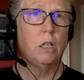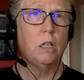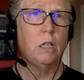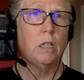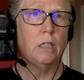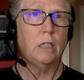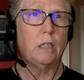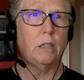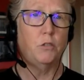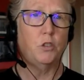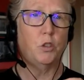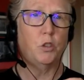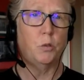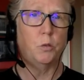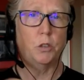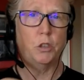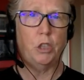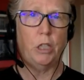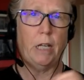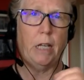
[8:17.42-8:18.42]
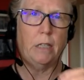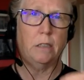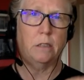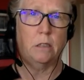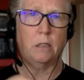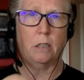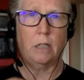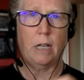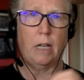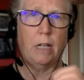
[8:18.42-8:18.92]
gives you a
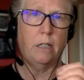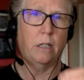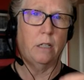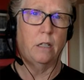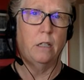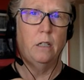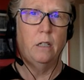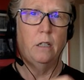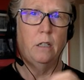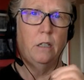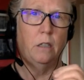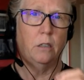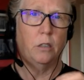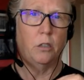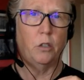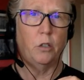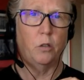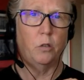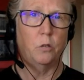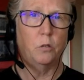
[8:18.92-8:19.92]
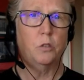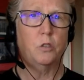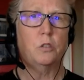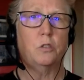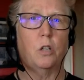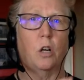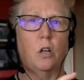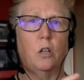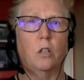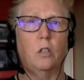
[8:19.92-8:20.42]
chance to kind of,
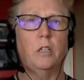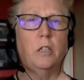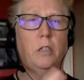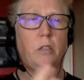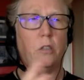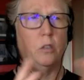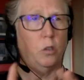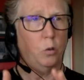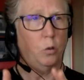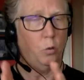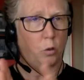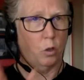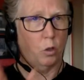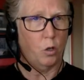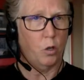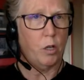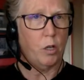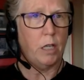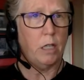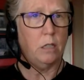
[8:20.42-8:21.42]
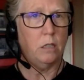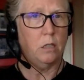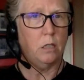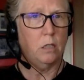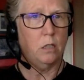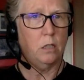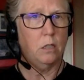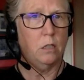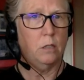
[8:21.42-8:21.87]
start, you learn it.